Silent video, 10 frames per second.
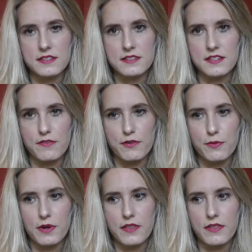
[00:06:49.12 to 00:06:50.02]
suffer
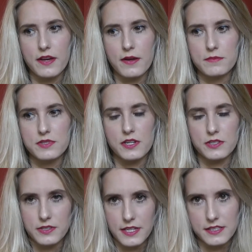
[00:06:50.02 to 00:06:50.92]
with
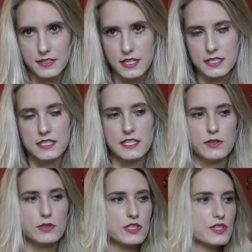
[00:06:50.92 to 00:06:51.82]
social anxiety,
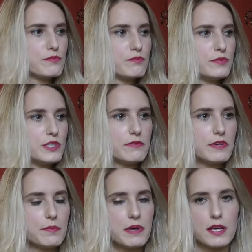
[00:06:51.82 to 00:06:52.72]
or just
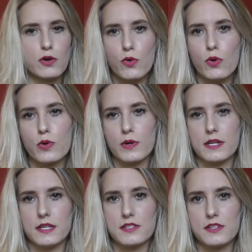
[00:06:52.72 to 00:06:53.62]
generally being
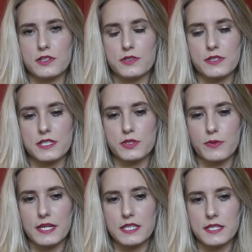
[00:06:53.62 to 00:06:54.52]
awkward in social
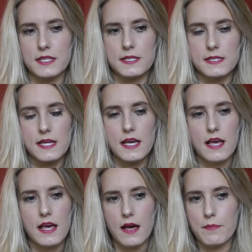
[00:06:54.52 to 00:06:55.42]
situations,
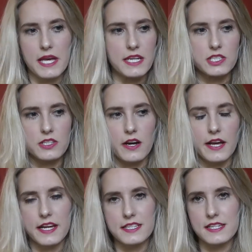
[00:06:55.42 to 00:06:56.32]
being
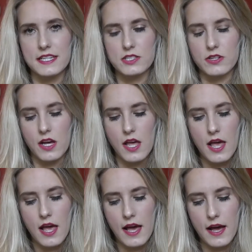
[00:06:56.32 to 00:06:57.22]
shy, etc.
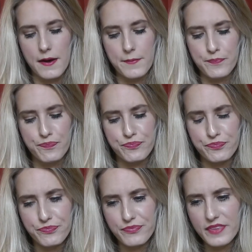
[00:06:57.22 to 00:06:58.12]
I
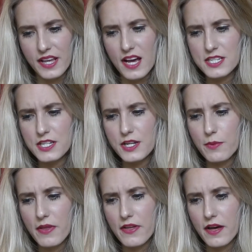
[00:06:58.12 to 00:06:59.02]
don't know
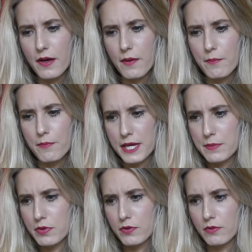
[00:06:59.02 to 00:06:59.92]
whether
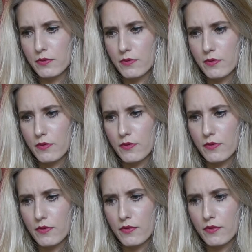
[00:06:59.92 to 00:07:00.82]
people
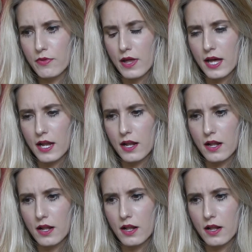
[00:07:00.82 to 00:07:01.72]
that
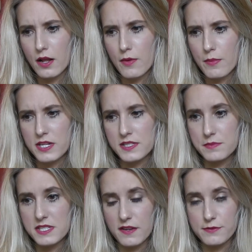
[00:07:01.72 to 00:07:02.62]
immerse
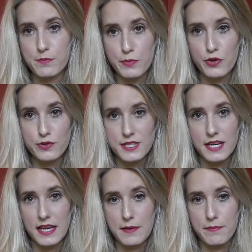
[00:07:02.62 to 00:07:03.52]
themselves in
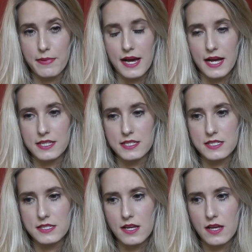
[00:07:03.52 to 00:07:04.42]
music and
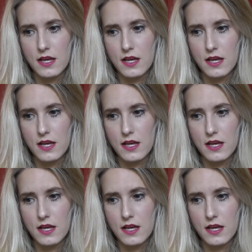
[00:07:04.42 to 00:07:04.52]
bands